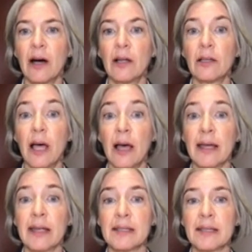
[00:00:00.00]

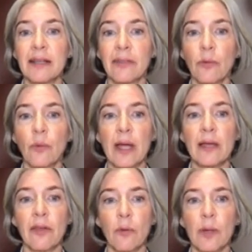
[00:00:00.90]
aligned in the
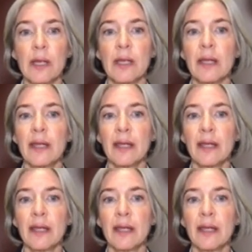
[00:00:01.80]
way that we